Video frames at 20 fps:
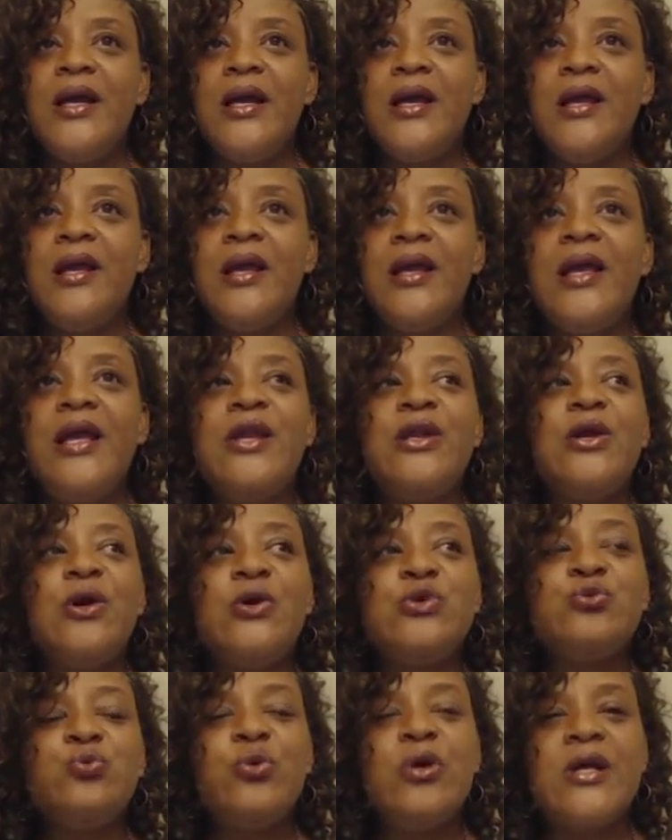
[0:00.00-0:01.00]
and he
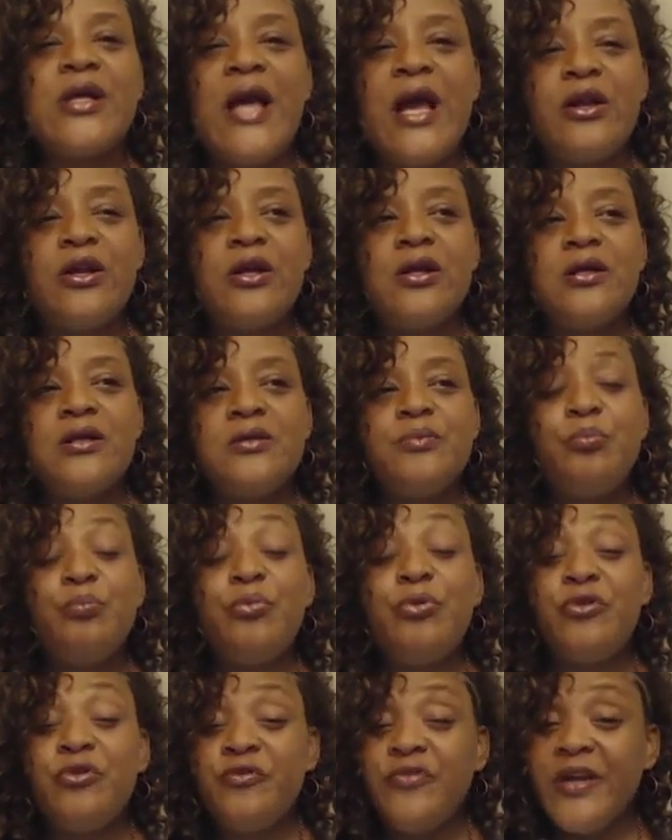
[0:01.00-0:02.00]
knows how to
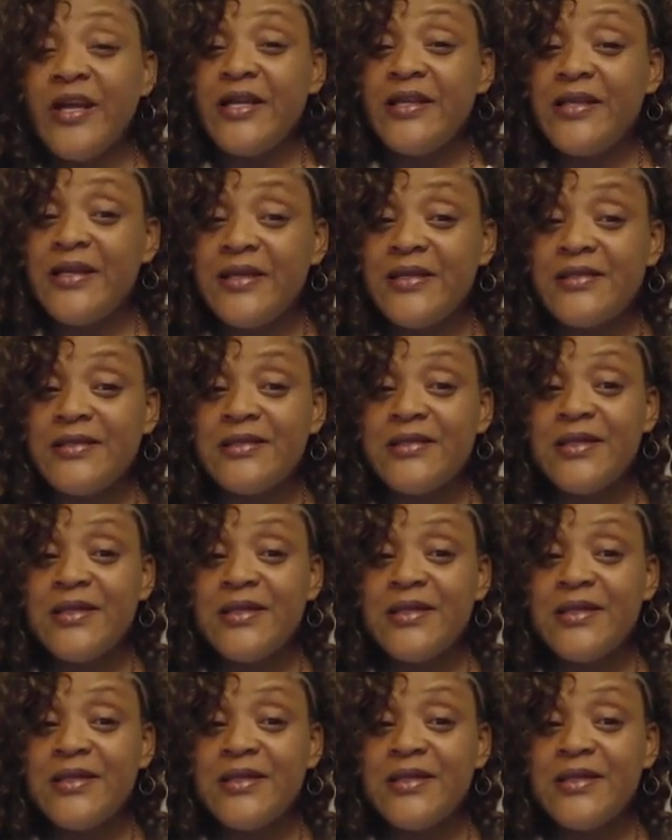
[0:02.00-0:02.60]
perfect us.